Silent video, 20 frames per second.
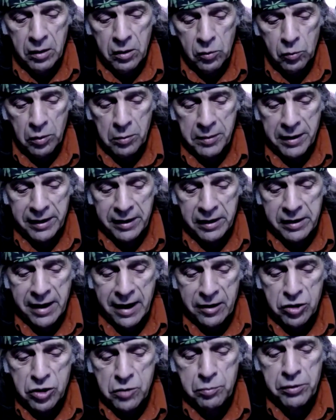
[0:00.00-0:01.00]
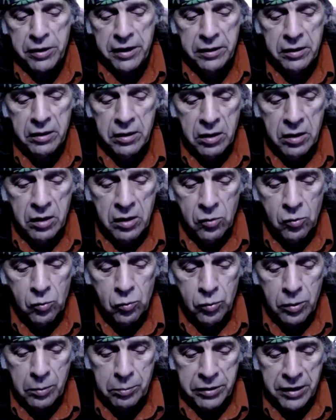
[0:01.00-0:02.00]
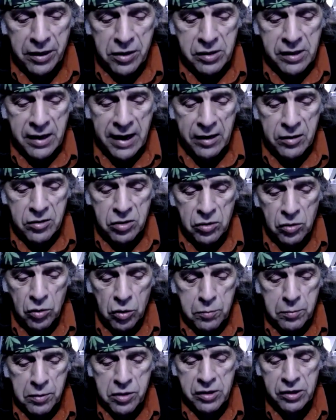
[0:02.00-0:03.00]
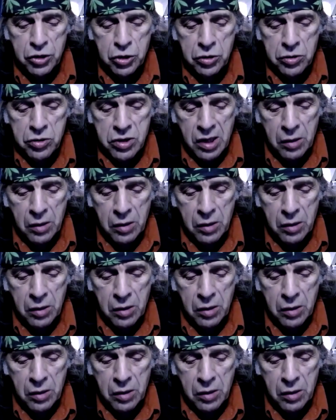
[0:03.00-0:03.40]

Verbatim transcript: We make a card spread, we place cards in those positions,